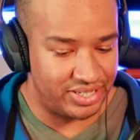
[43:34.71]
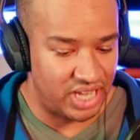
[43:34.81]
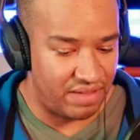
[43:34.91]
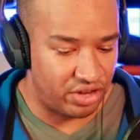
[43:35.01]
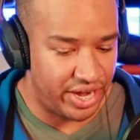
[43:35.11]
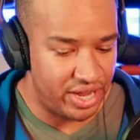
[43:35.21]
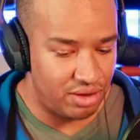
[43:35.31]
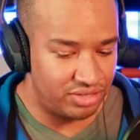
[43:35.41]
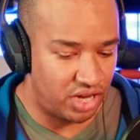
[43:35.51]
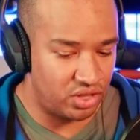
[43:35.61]
If your heat goes
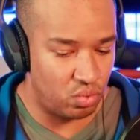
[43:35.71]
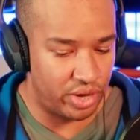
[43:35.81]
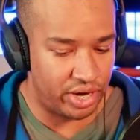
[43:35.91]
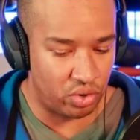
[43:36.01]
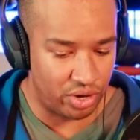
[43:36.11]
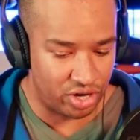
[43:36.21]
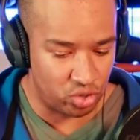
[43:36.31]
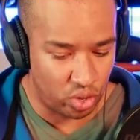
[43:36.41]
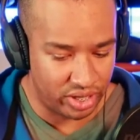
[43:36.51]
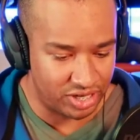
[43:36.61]
out in the winter or your
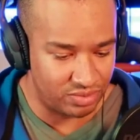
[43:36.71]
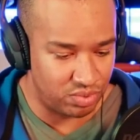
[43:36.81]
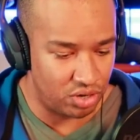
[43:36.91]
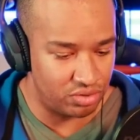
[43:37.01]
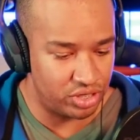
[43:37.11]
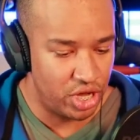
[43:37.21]
toilet explodes,